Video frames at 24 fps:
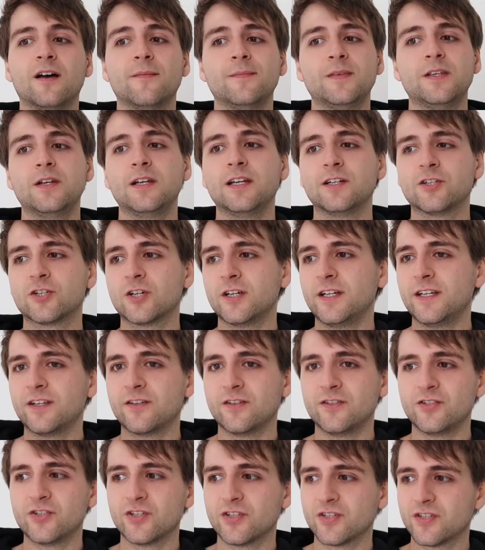you literally
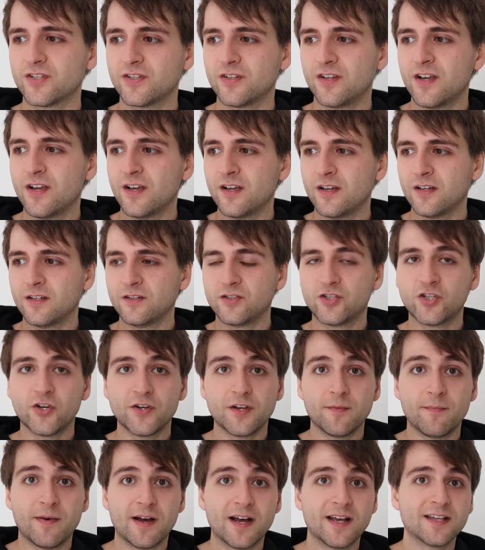can just show
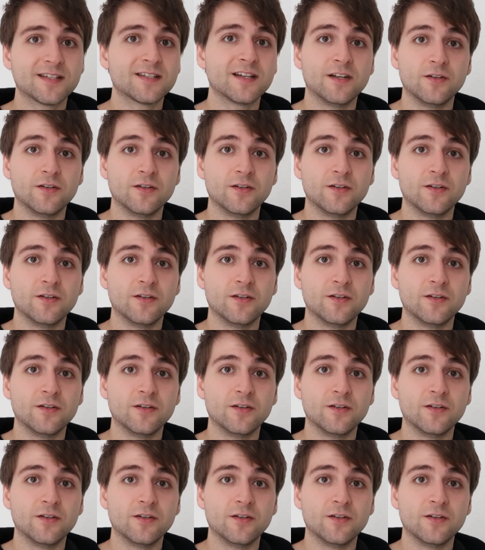your pass